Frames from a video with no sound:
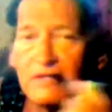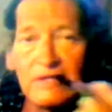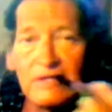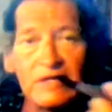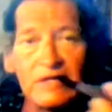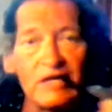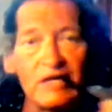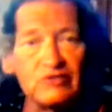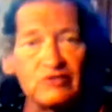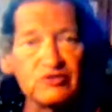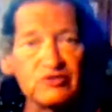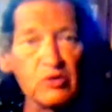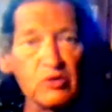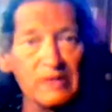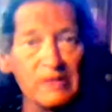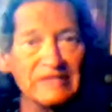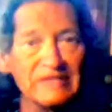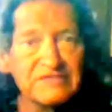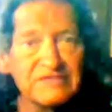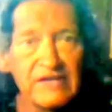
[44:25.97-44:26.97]
And so we
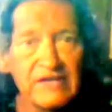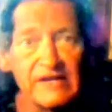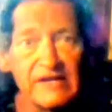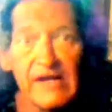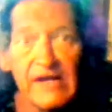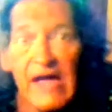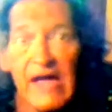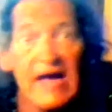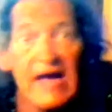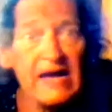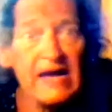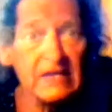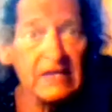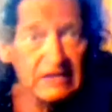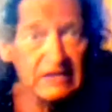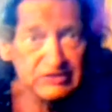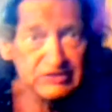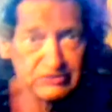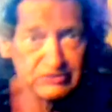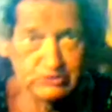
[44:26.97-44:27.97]
decided, hey,
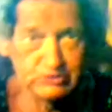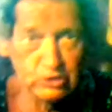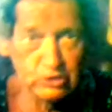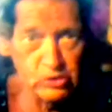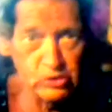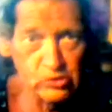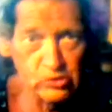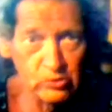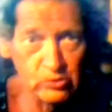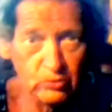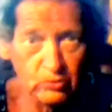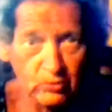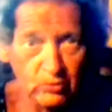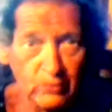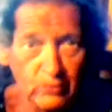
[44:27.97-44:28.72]
let's do.